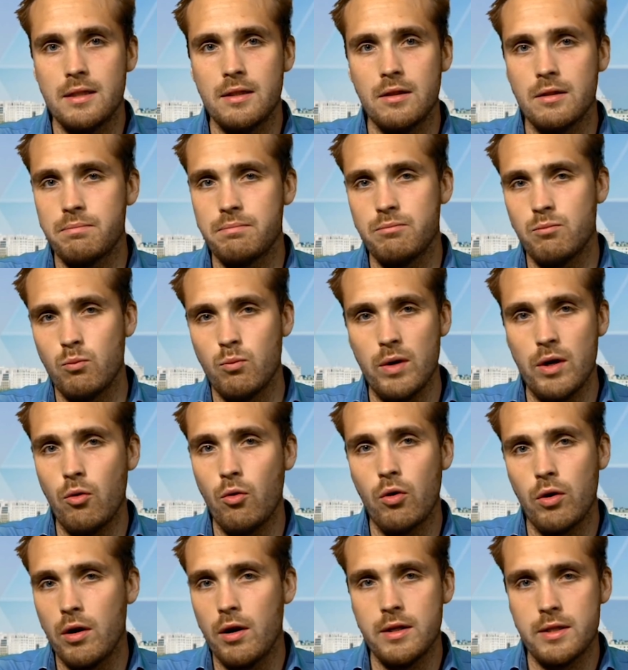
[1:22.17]
Look, we're
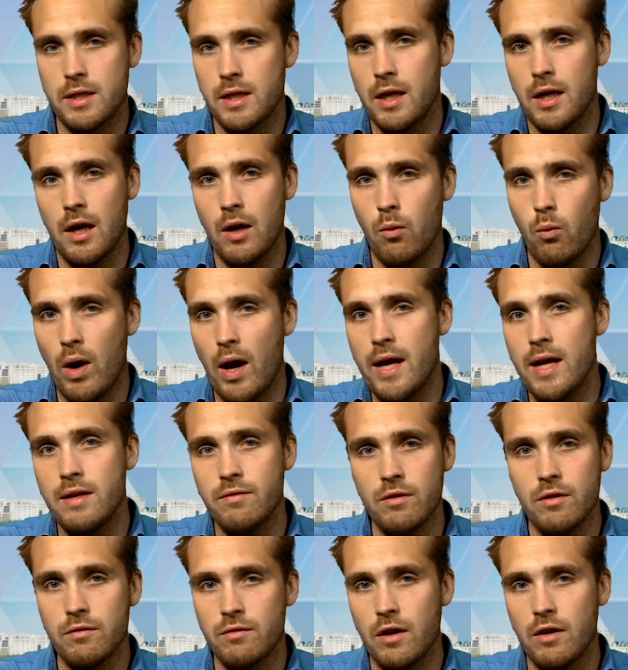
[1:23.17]
organising a
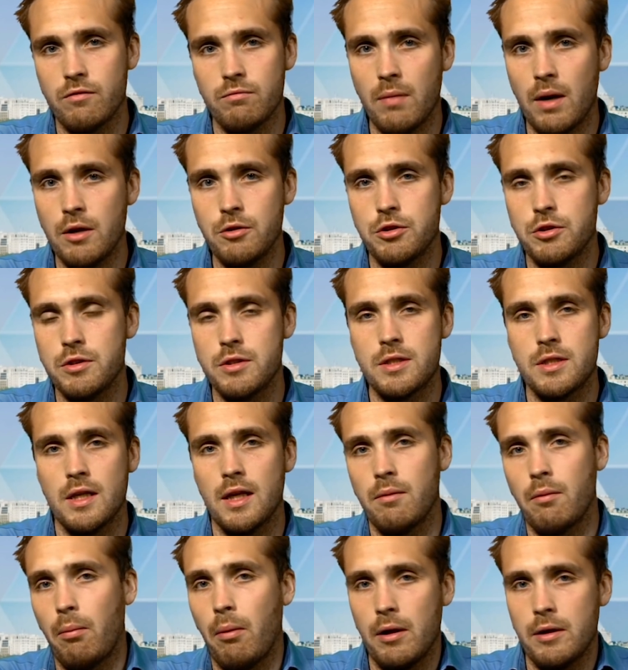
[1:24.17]
wave of motions to
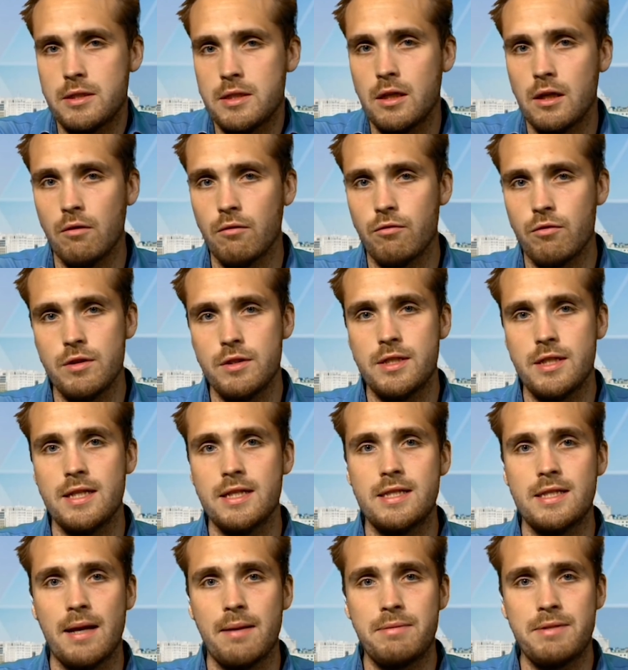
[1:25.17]
Labour Party conference
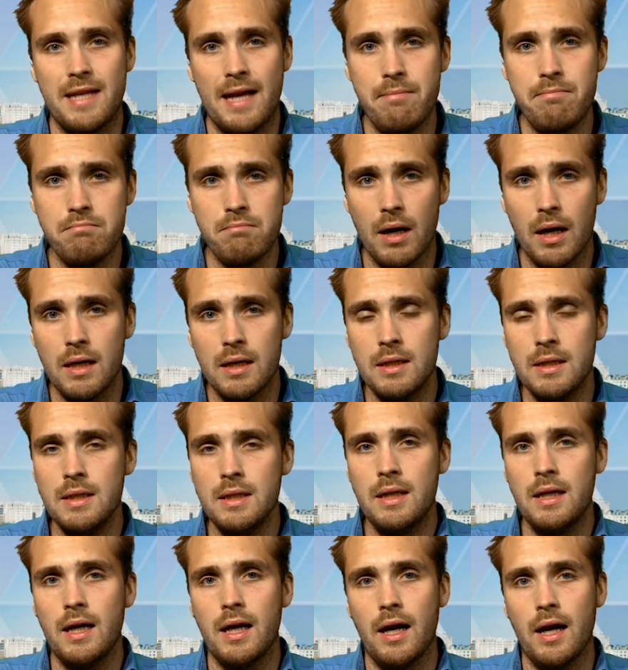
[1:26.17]
in September,
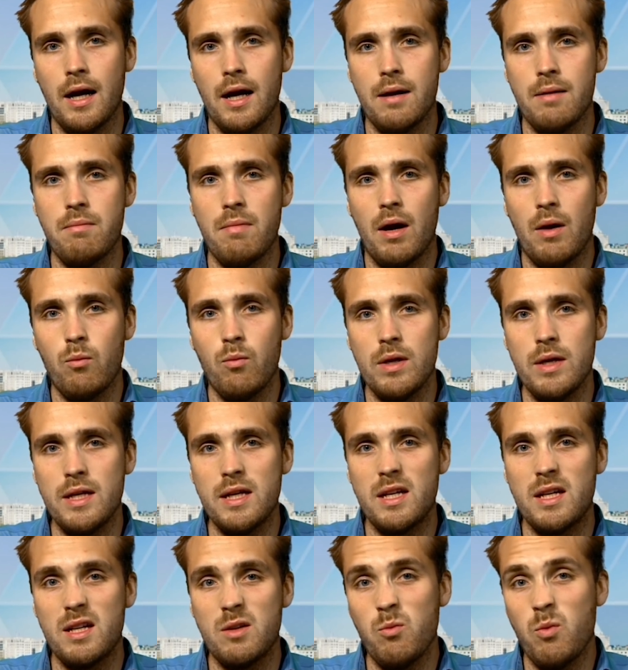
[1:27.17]
and
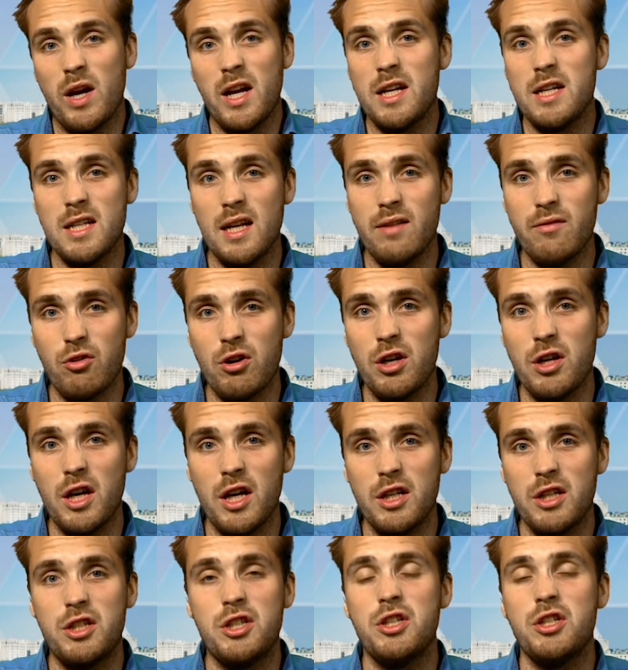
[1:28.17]
we're going to deliver
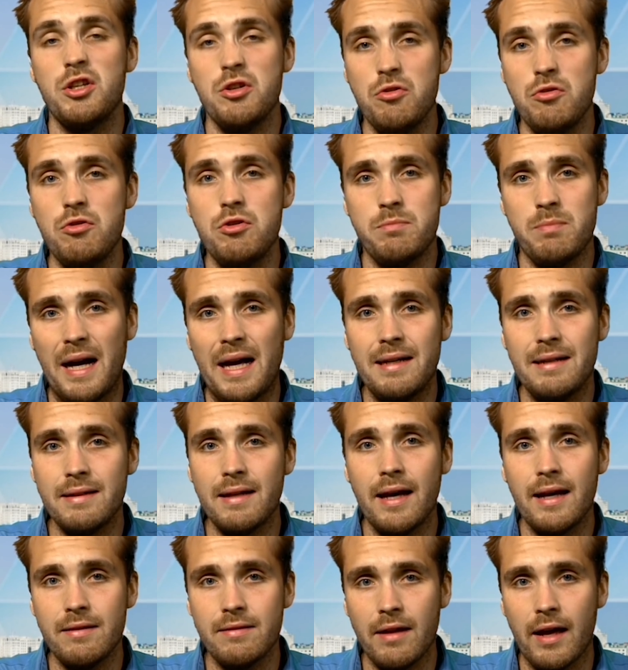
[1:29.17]
a huge
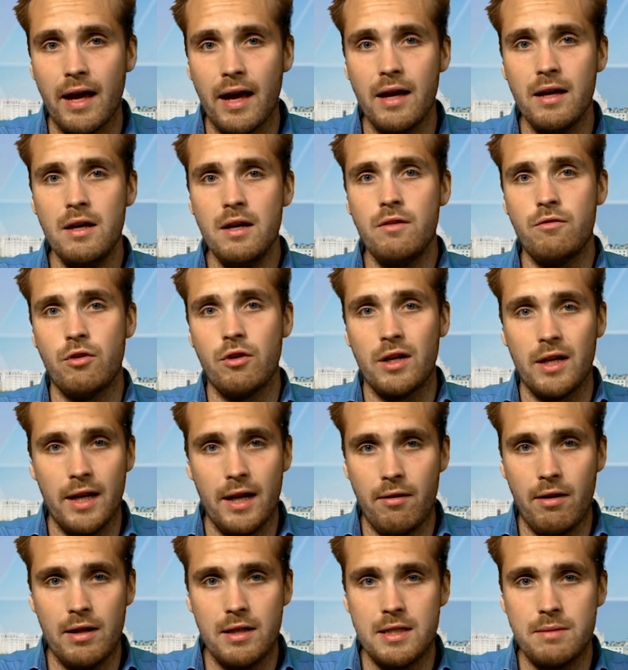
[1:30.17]
mandate there for a
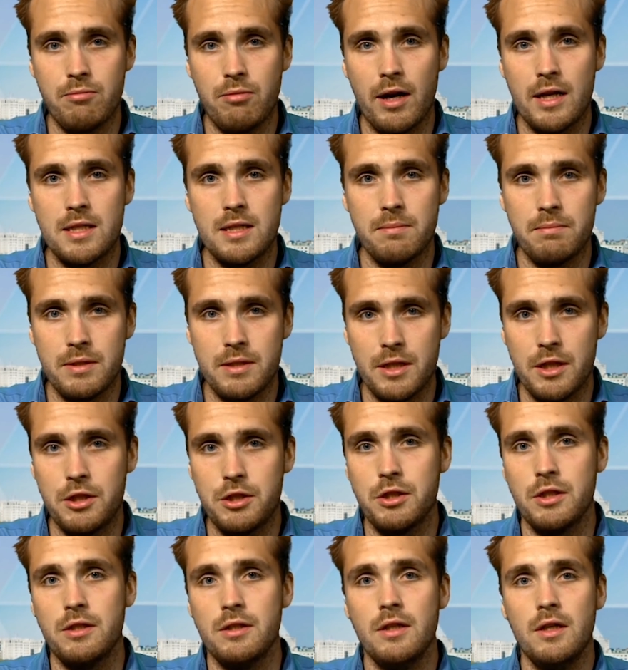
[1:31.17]
clear anti-Brexit
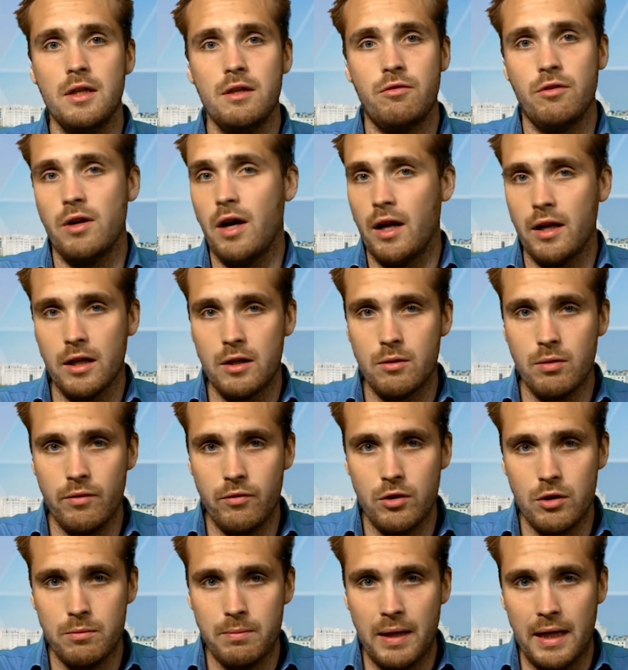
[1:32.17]
position, for an
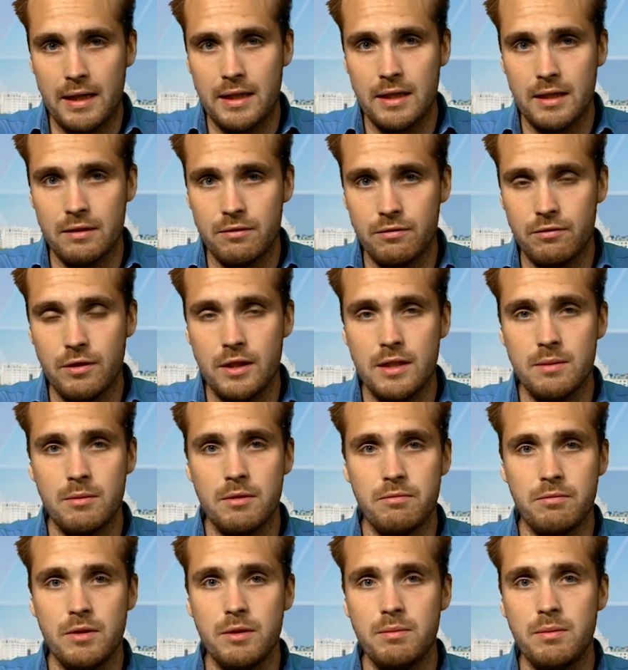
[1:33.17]
unequivocal backing of freedom
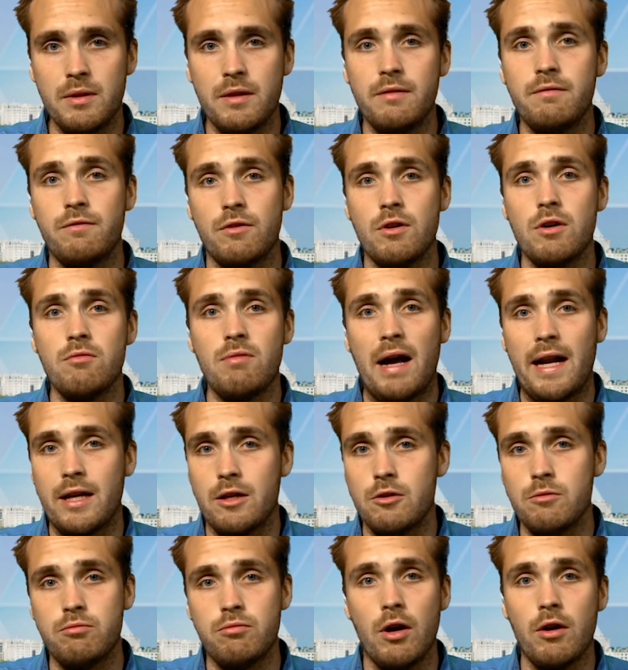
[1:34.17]
of movement, and for a
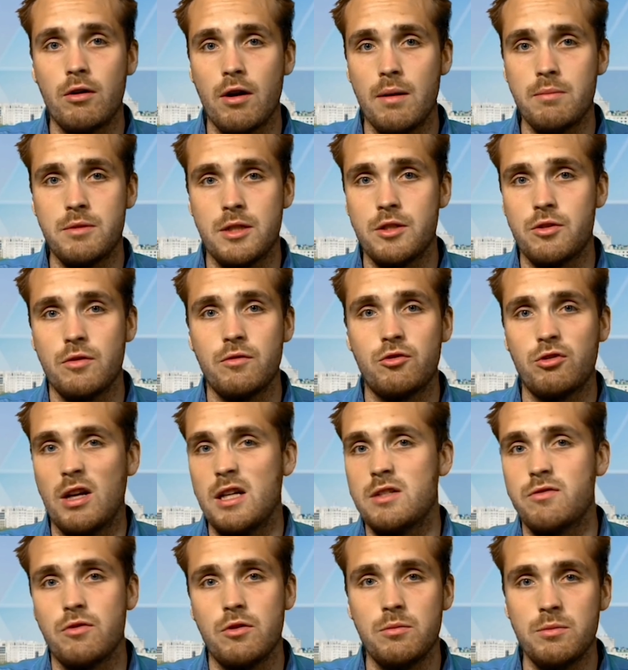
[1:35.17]
radical programme to sort of
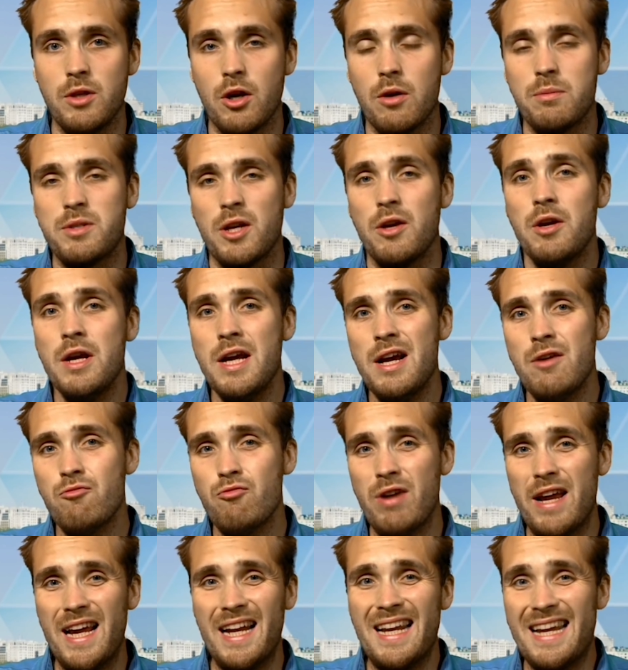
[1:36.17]
transform Europe. So
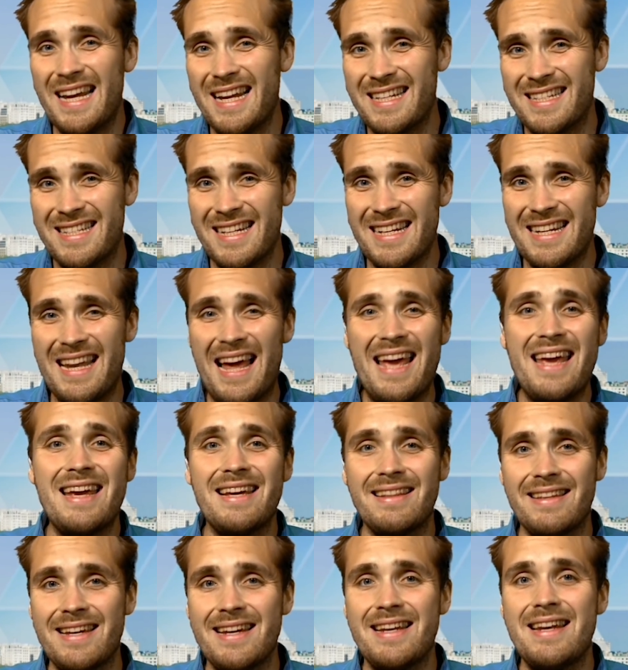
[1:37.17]
really, it's
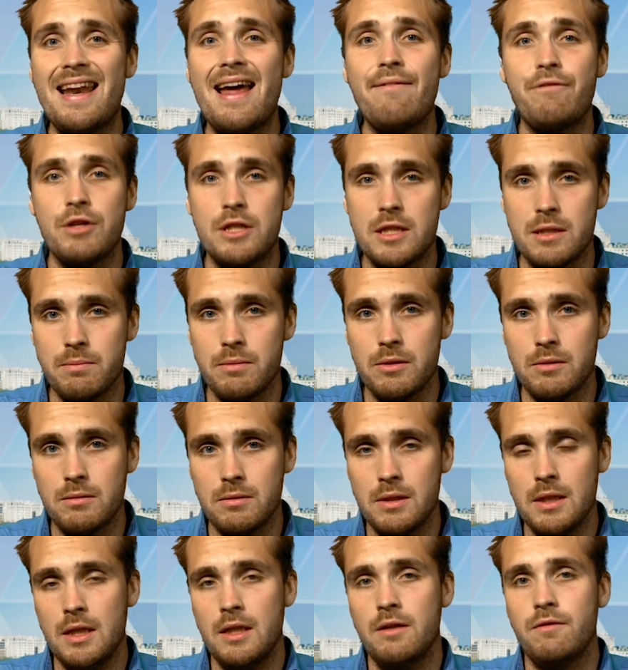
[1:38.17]
delaying the inevitable
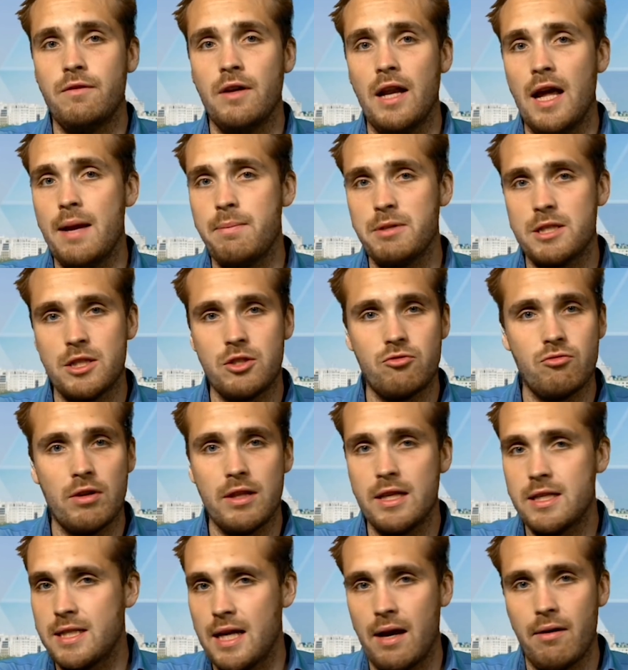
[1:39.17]
for Labour to string
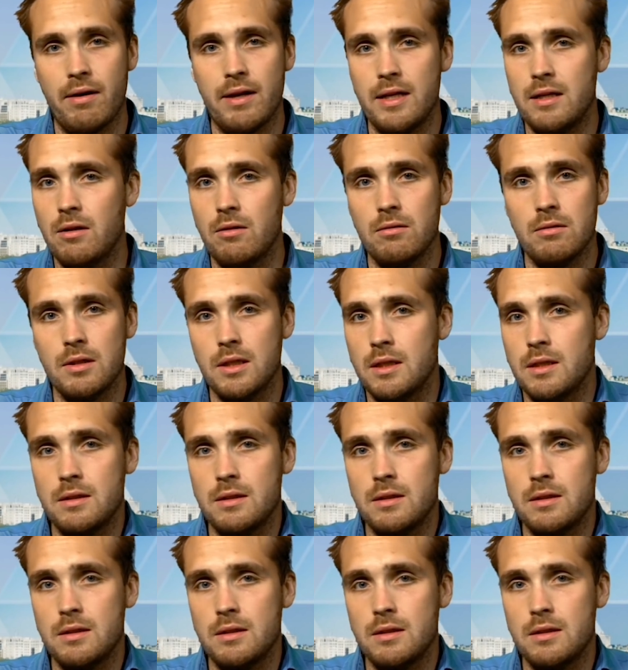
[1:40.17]
this out any longer.